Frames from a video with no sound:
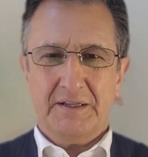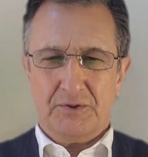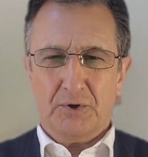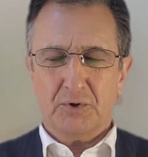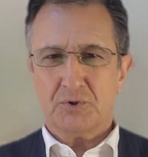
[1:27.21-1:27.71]

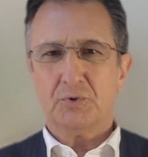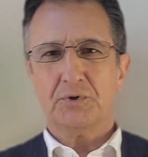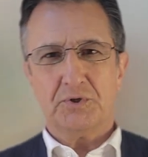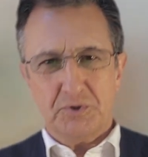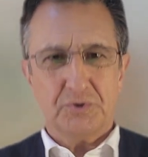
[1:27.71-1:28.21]
those who
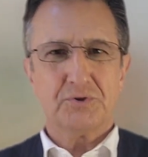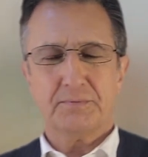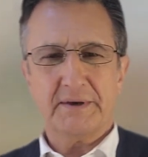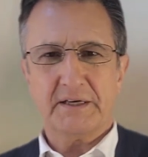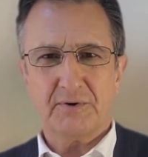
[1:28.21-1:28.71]
used
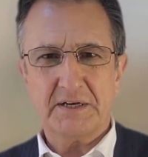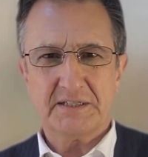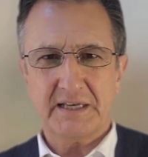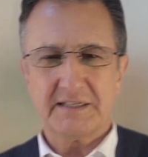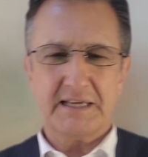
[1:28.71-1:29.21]
to be
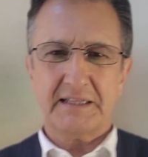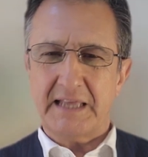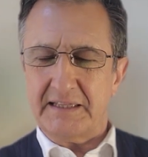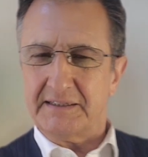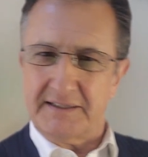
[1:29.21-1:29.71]
Christians and
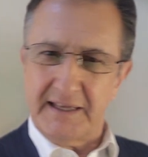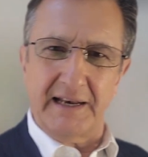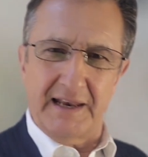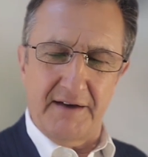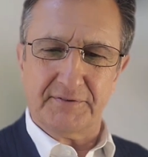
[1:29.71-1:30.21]
then
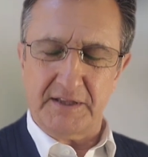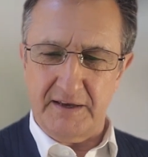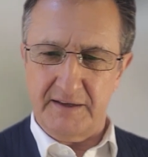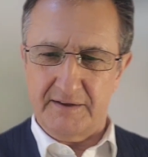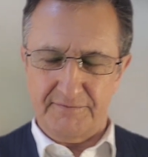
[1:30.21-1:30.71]
they left
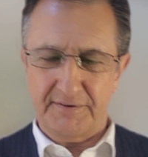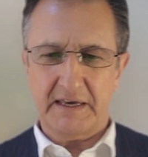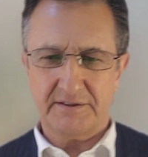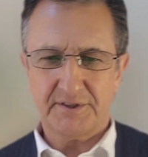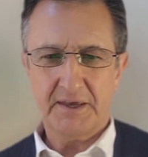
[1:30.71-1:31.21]
the
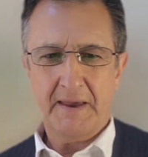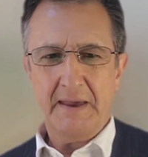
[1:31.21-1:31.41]
faith.